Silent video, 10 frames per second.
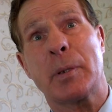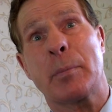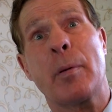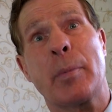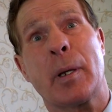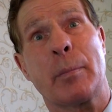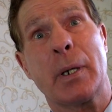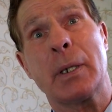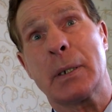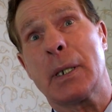by beating
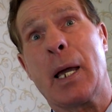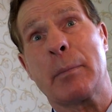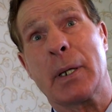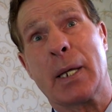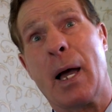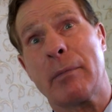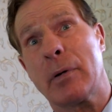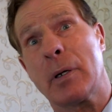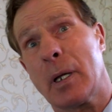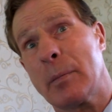me, named the
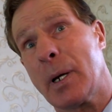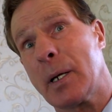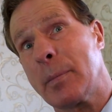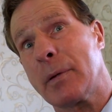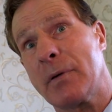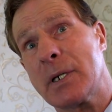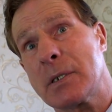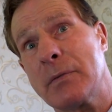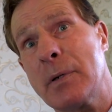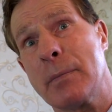governor and made a big
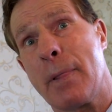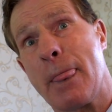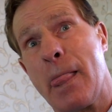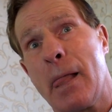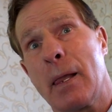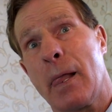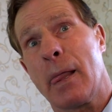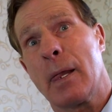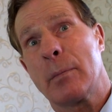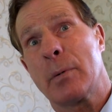fuss of him.
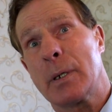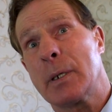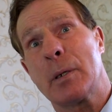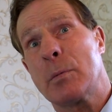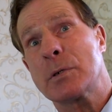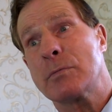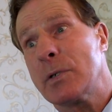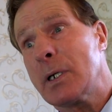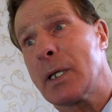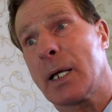But he wasn't
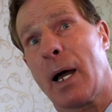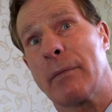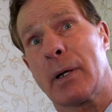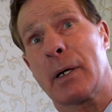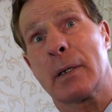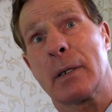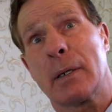really the governor.